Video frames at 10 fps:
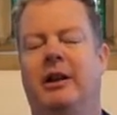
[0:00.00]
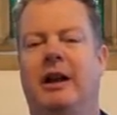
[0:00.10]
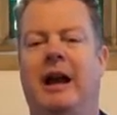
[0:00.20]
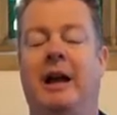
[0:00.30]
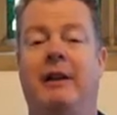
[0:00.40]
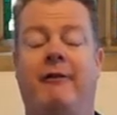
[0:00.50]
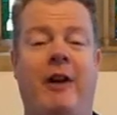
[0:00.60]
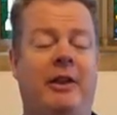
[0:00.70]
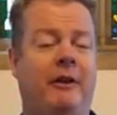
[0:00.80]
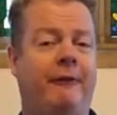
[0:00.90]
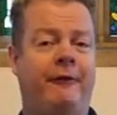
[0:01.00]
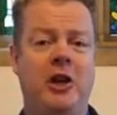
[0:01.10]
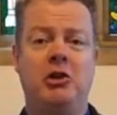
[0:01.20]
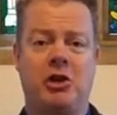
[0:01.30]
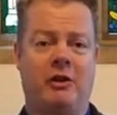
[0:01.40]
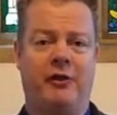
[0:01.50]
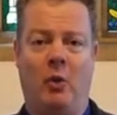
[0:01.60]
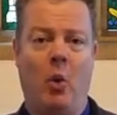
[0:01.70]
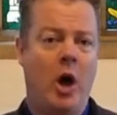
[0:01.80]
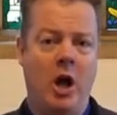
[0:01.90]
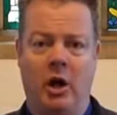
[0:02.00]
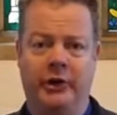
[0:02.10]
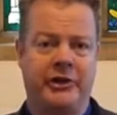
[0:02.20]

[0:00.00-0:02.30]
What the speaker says: and in fact the future of the world,